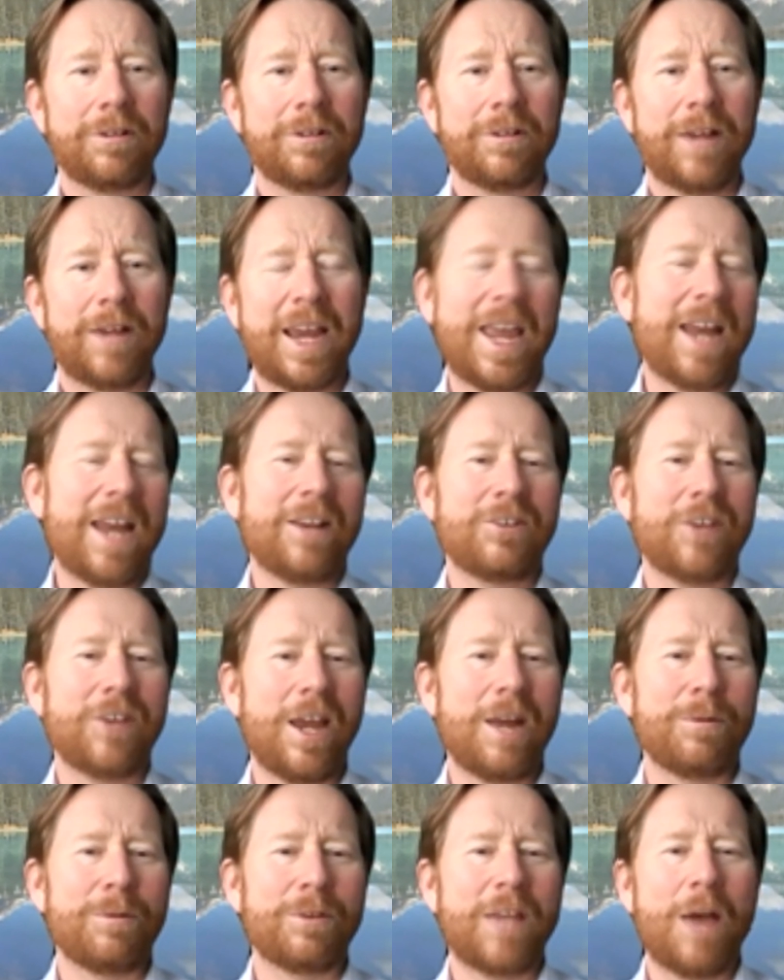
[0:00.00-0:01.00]
I get excited
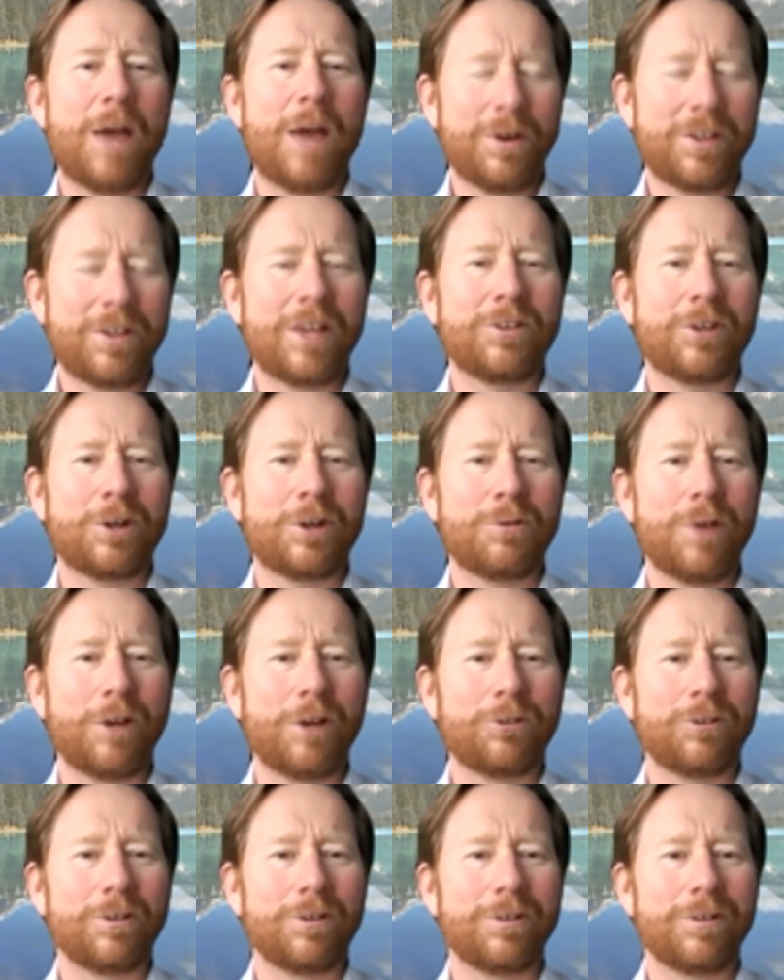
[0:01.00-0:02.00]
about that one, so that's a good question.